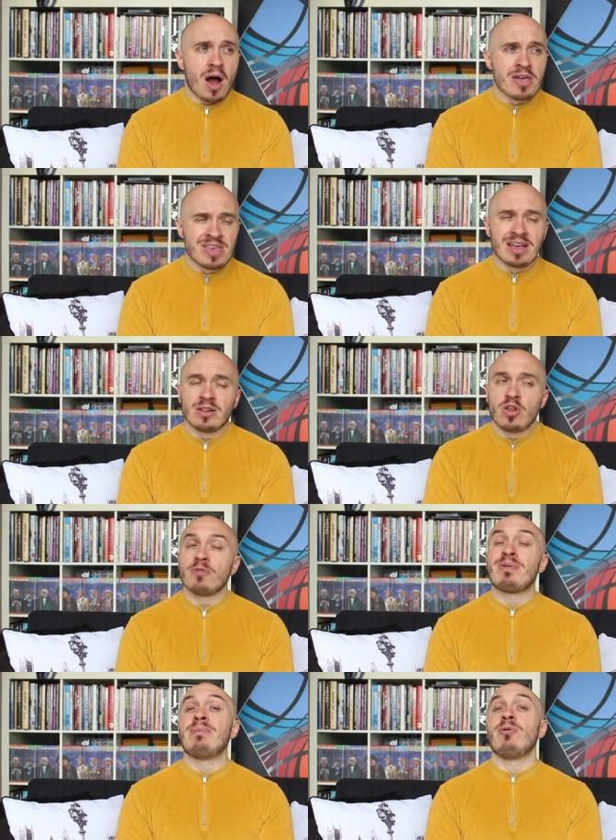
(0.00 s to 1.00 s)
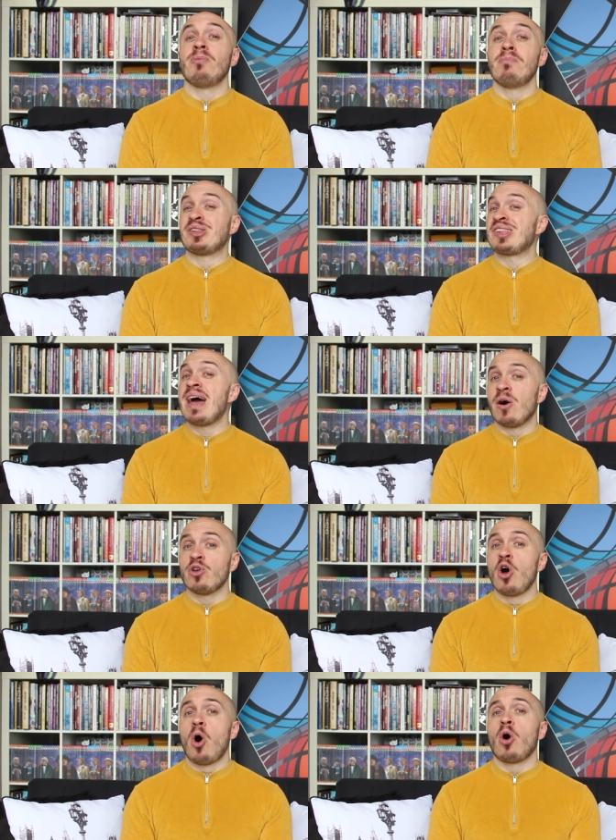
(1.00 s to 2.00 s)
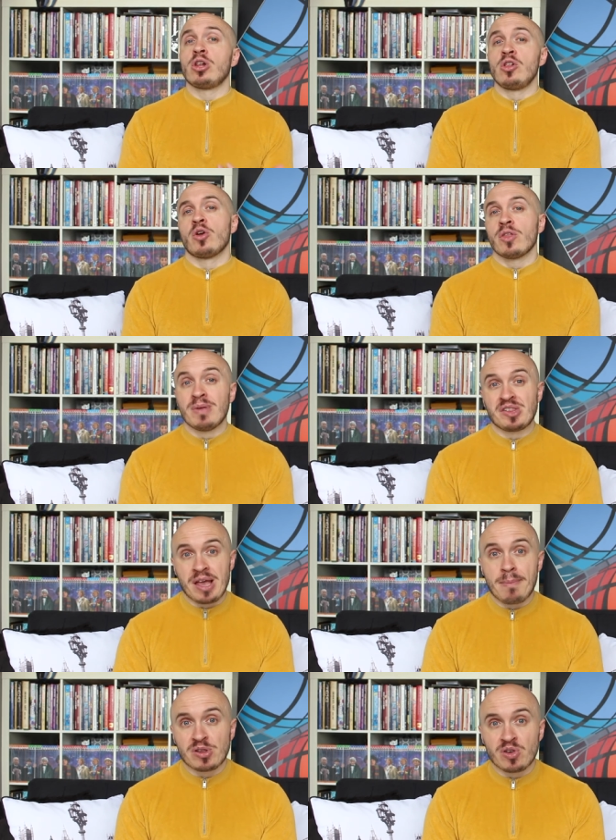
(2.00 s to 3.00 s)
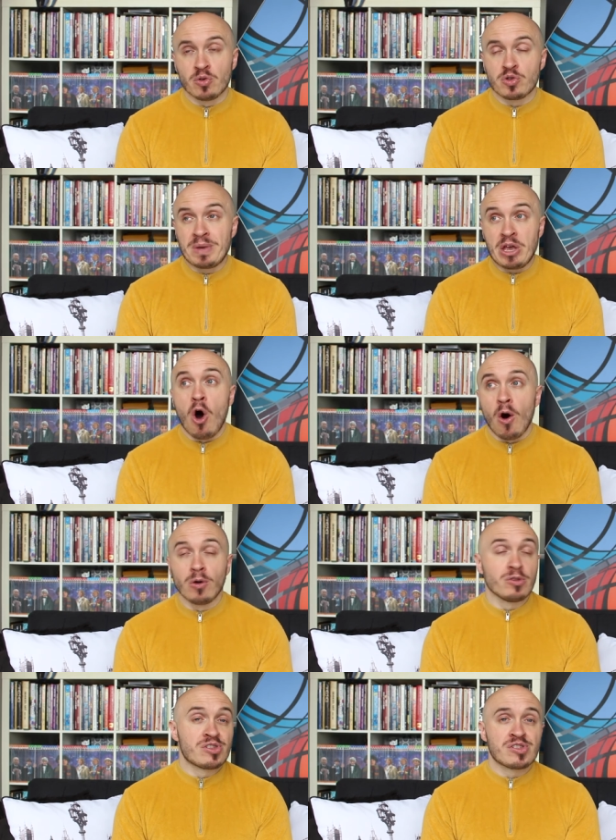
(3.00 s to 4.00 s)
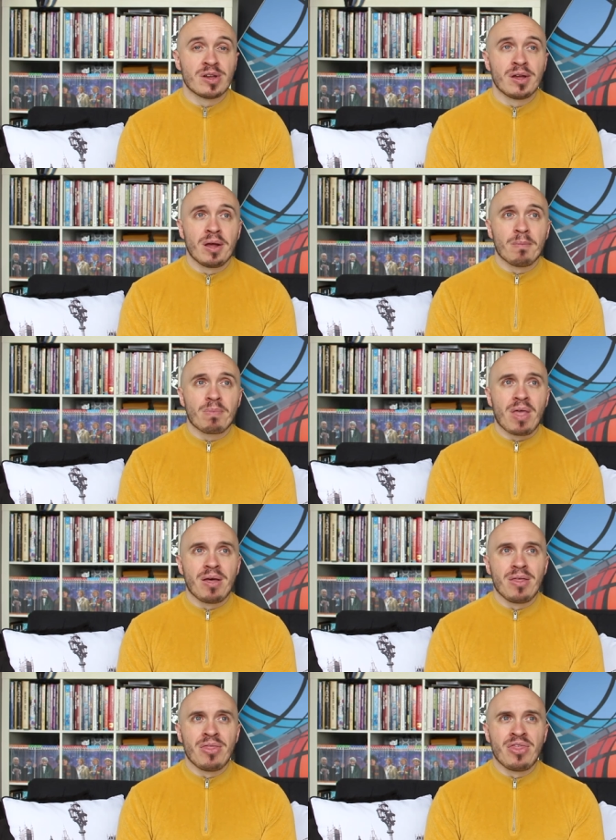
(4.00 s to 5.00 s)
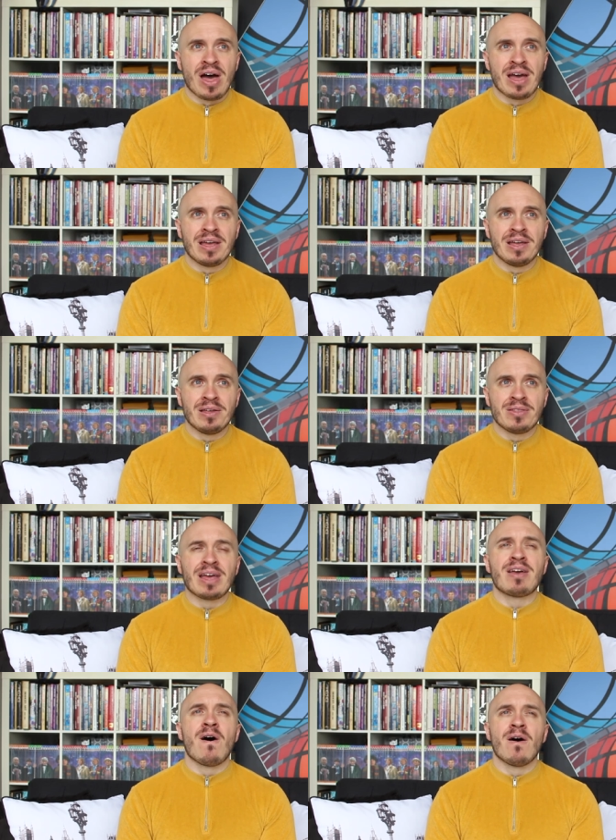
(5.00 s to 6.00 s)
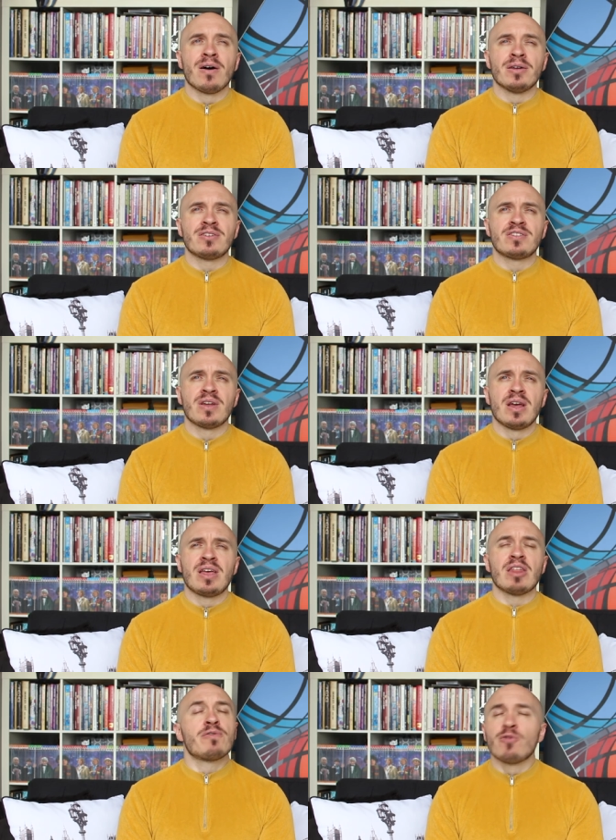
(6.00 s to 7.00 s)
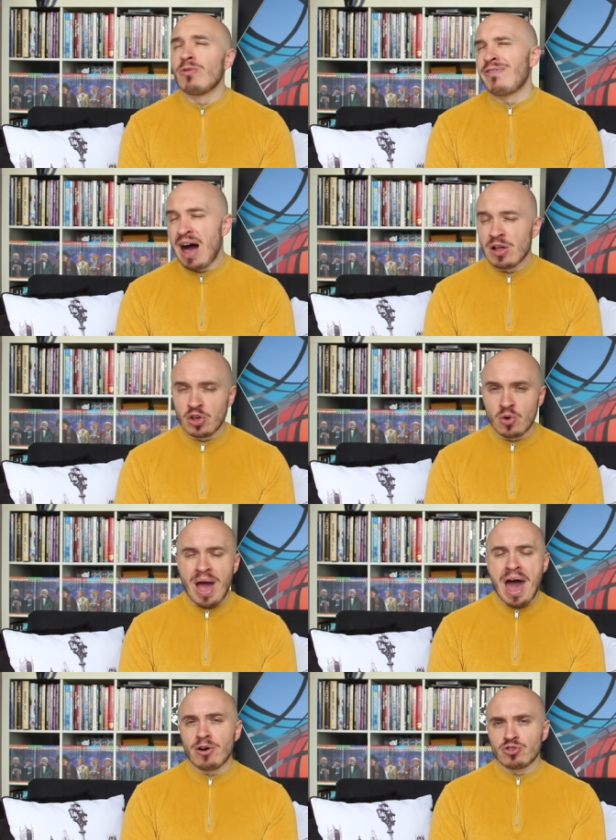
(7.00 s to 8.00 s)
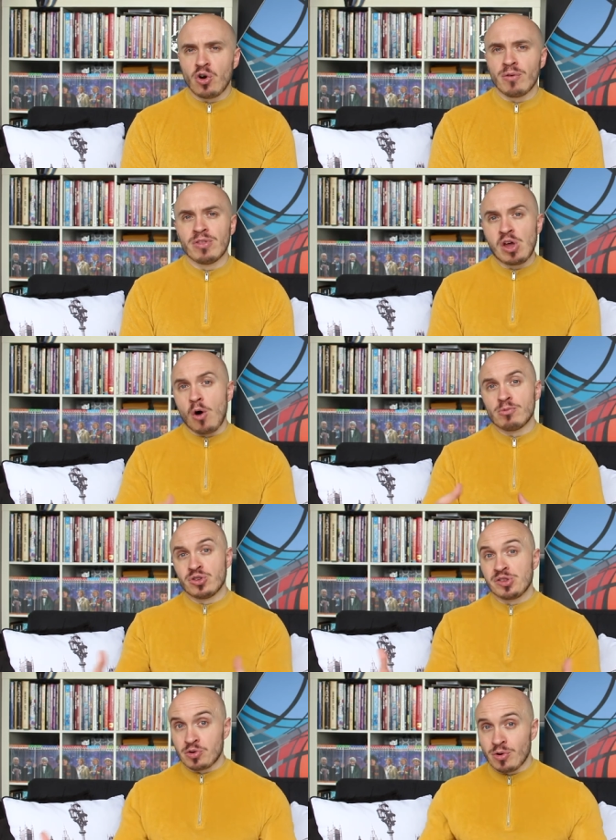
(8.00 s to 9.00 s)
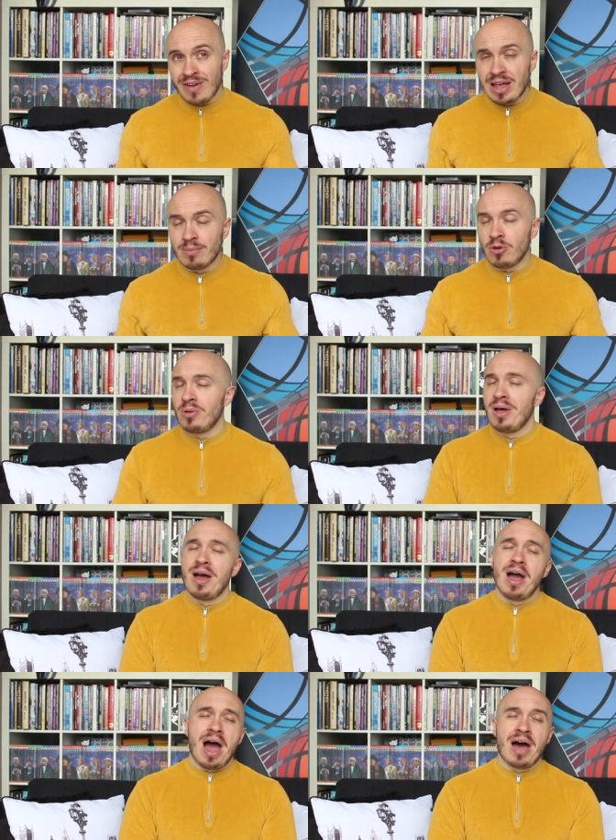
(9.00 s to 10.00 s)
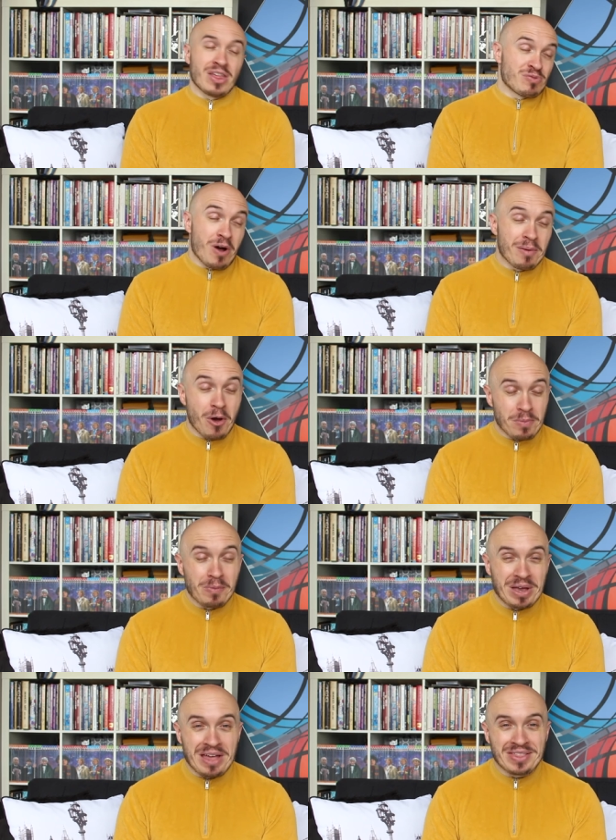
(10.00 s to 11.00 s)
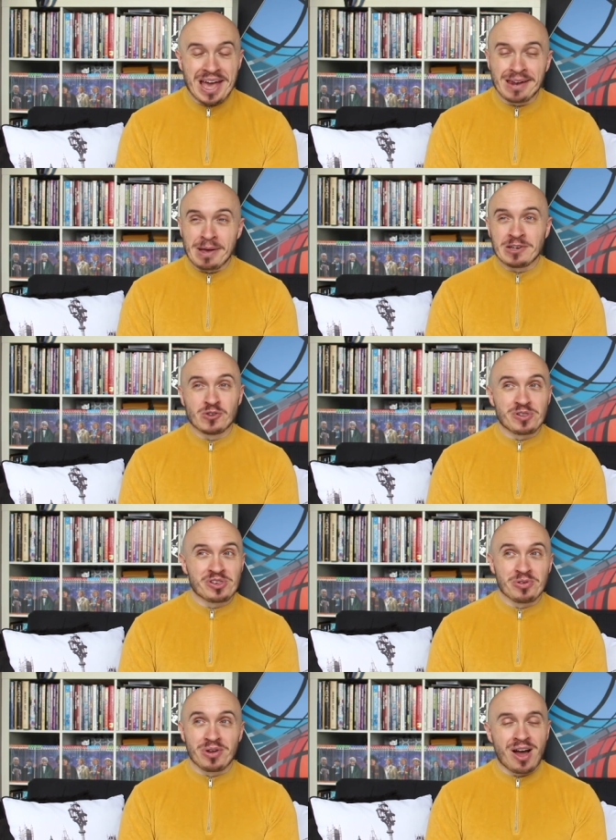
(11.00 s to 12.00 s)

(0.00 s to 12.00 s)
I think a lot of people miss out on a lot of the missing episodes because they can't get the full value out of the options that are available. And that's why I'm hoping we get the animation soon.